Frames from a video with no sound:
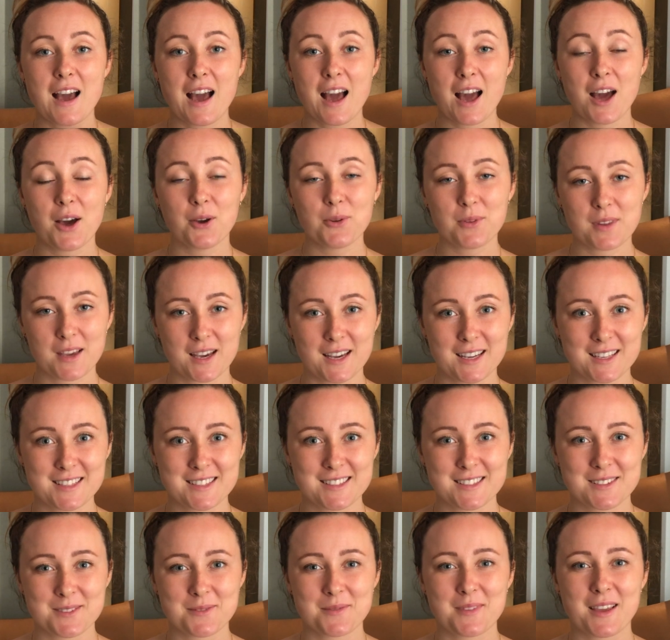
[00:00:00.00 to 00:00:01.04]
How
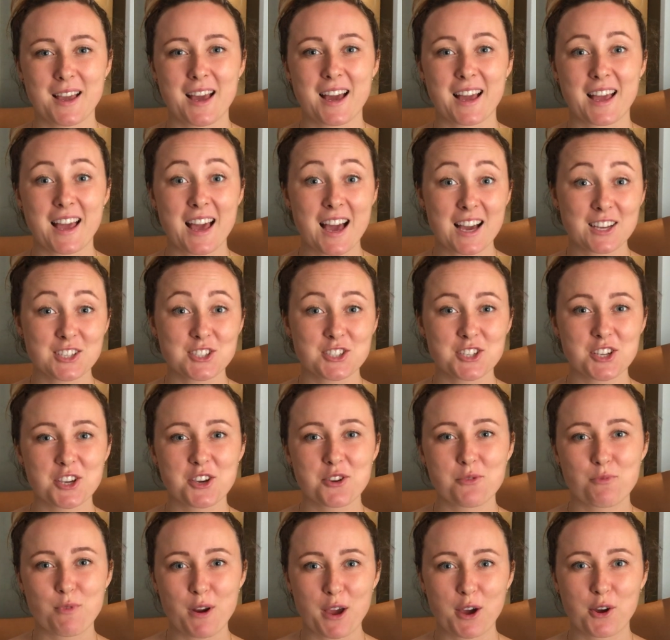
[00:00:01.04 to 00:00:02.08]
does Akashic
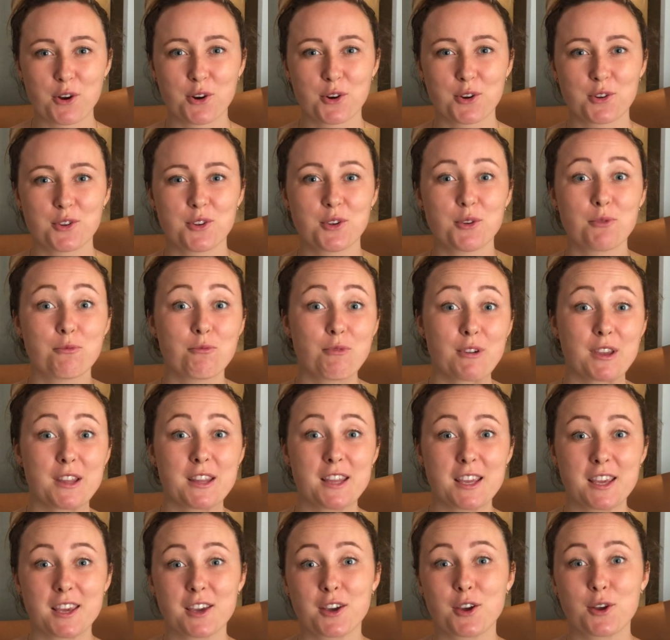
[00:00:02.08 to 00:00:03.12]
Record
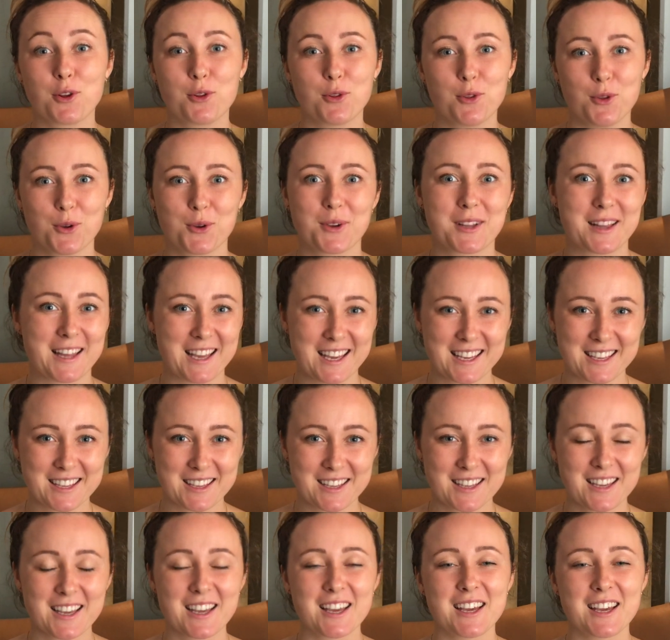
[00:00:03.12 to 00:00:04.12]
reading look like?